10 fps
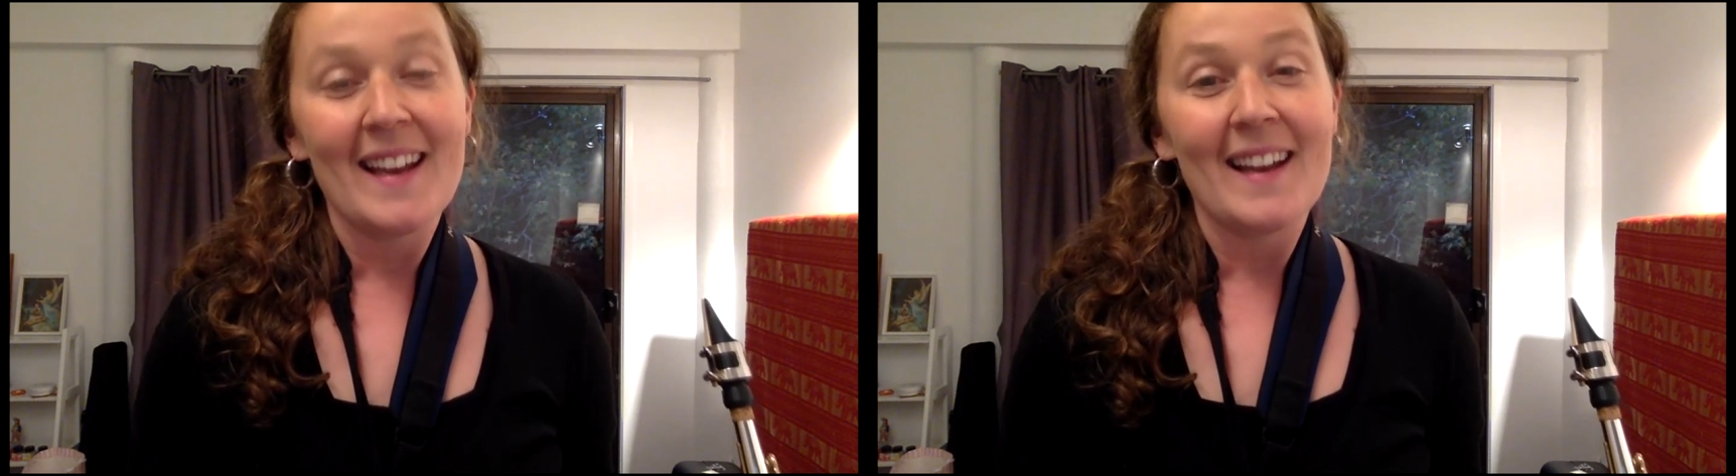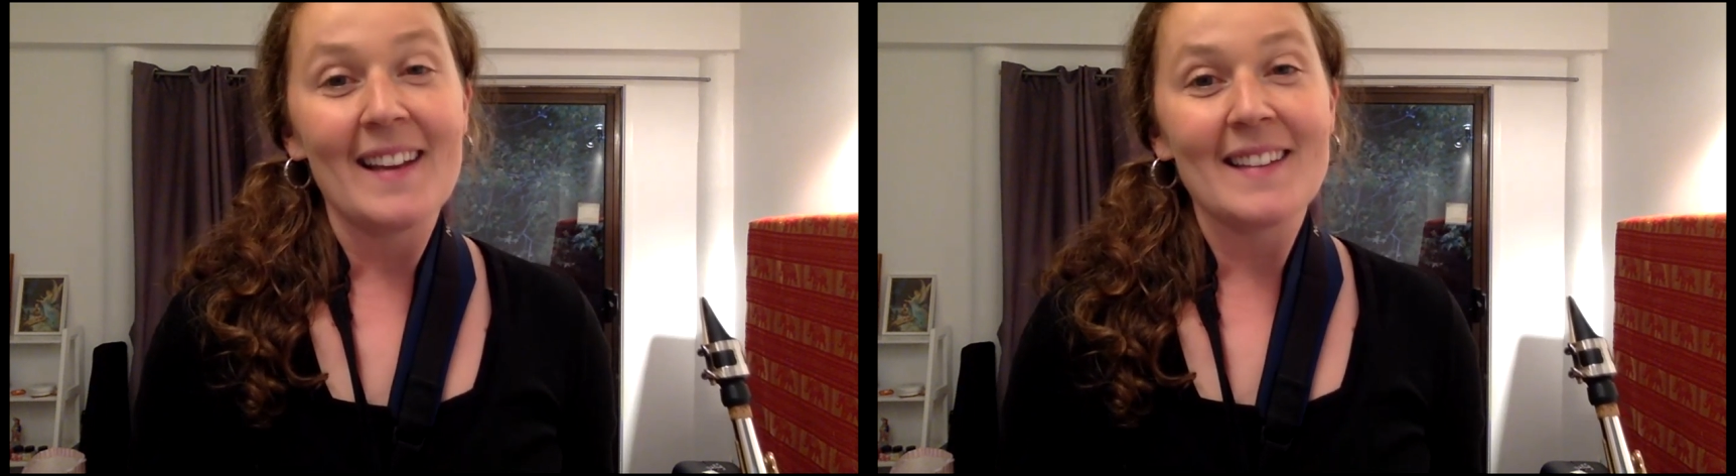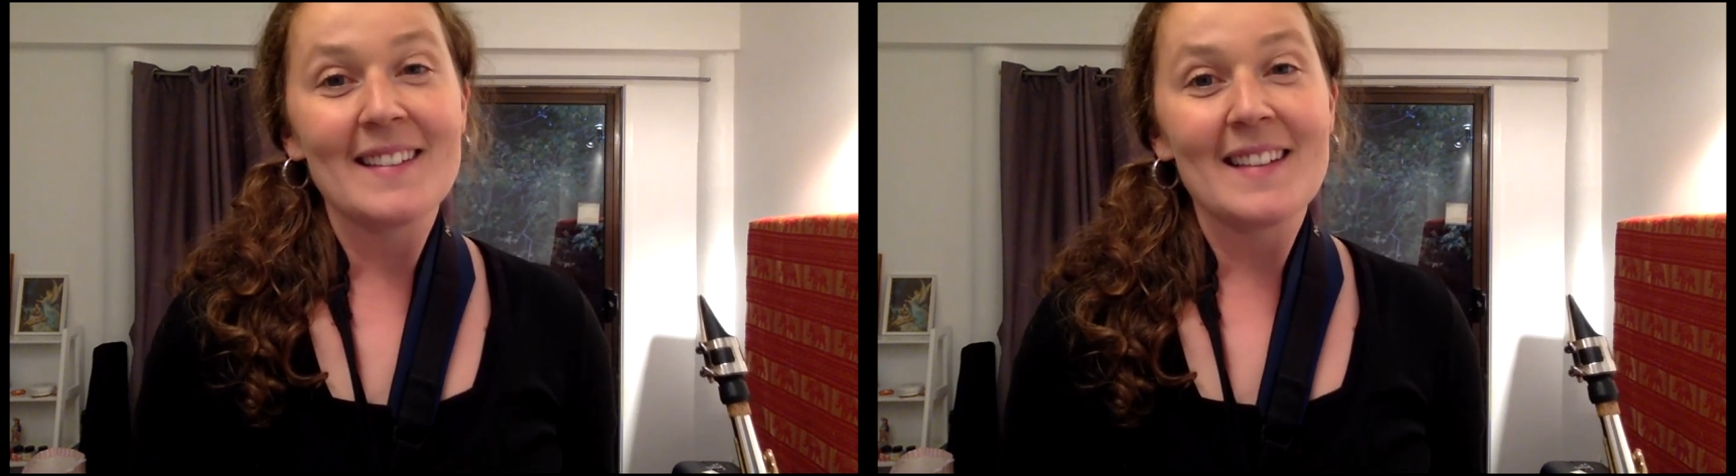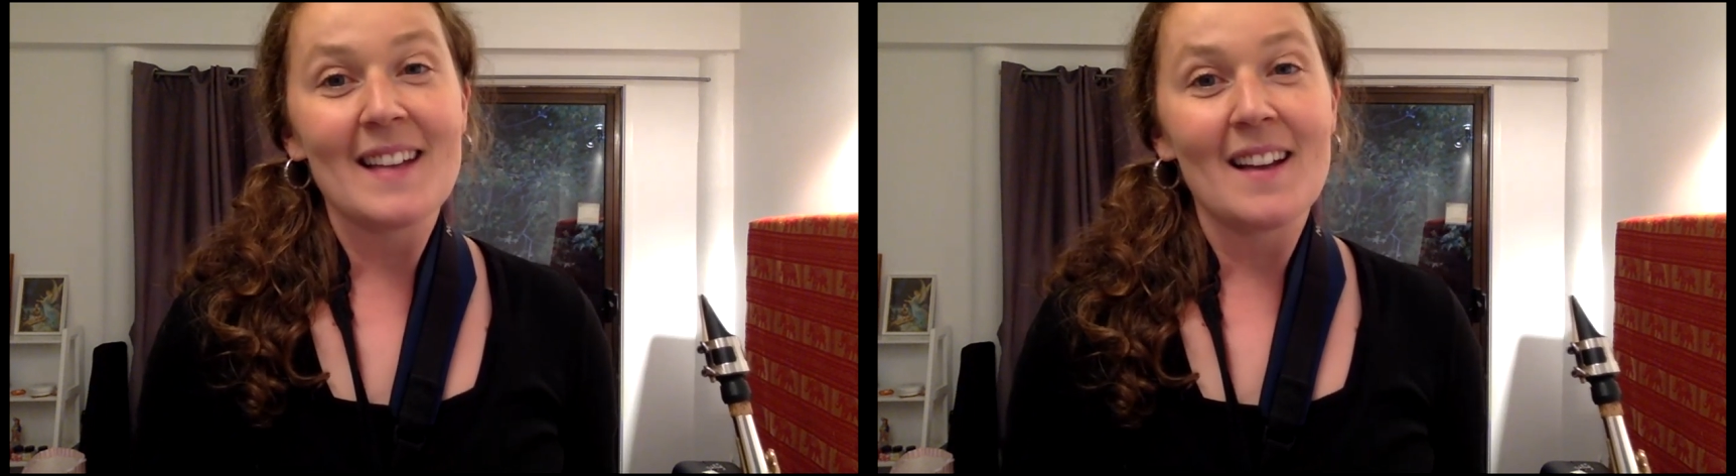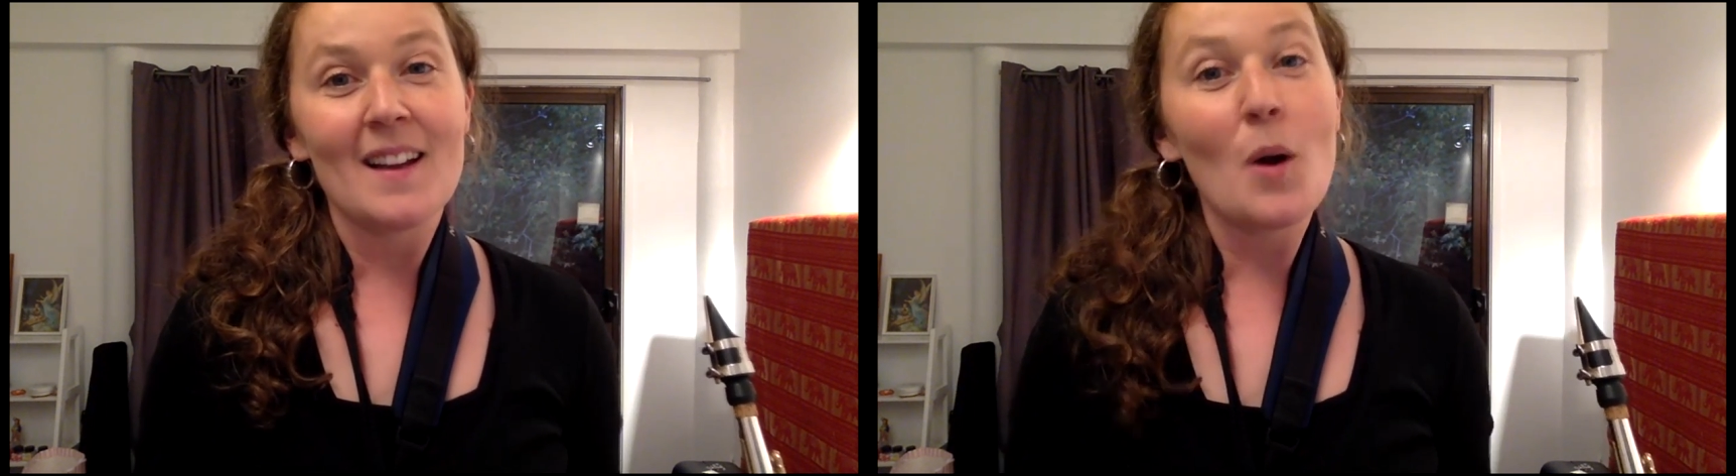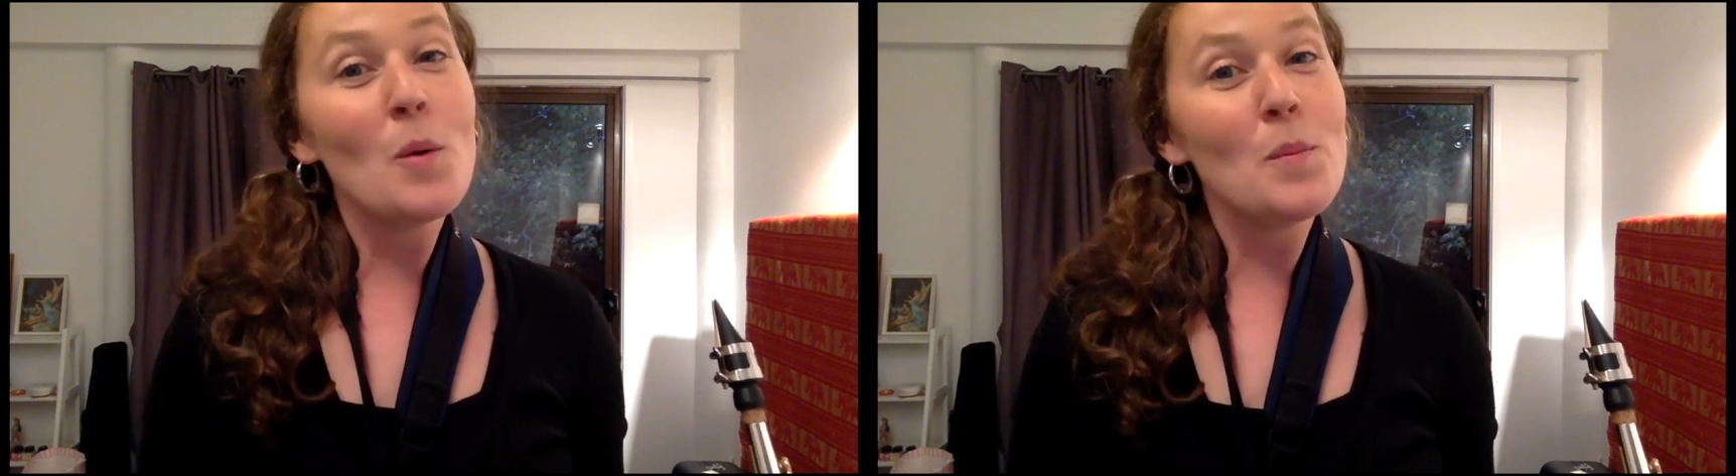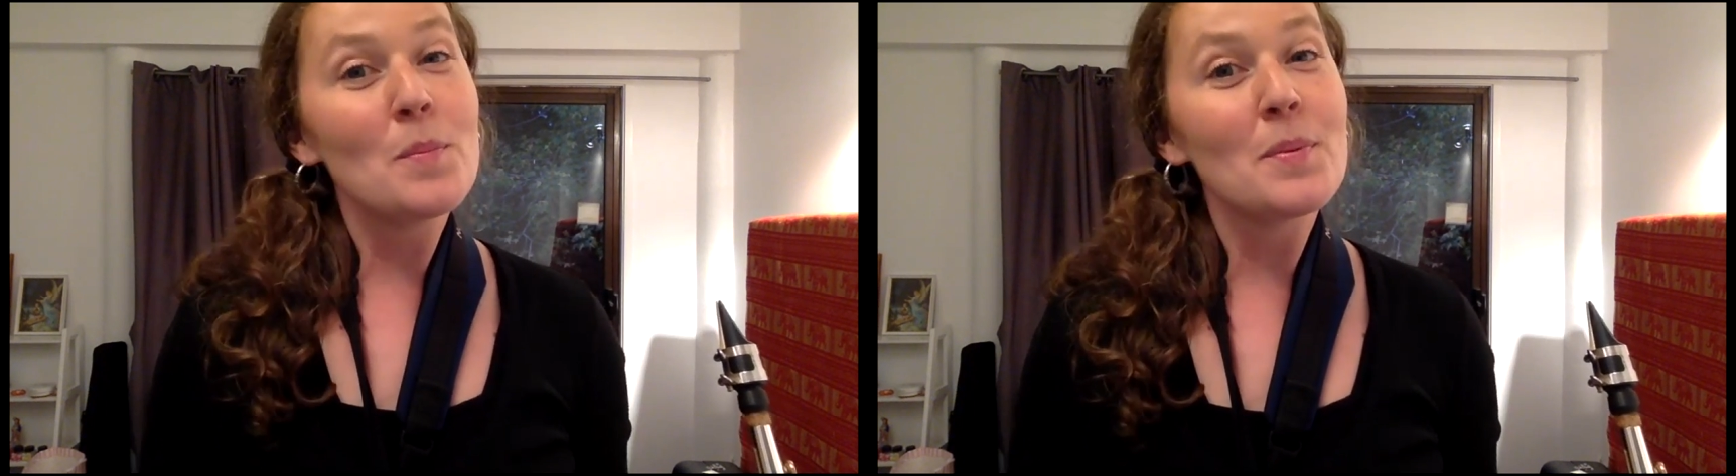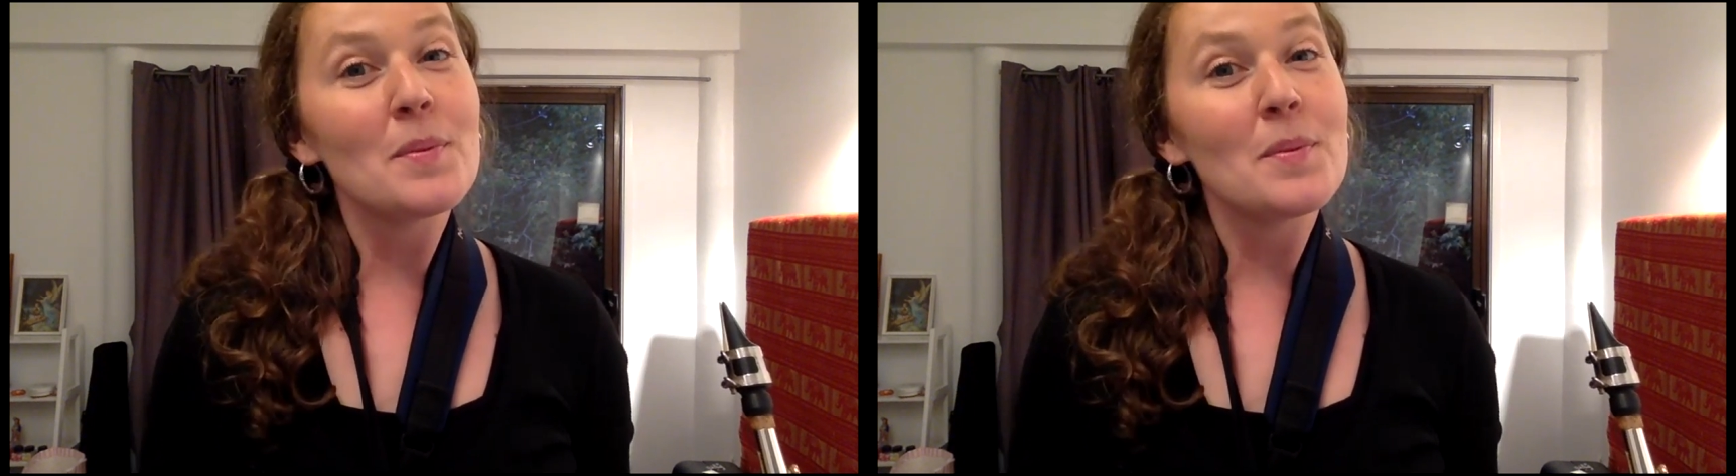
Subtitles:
And I hope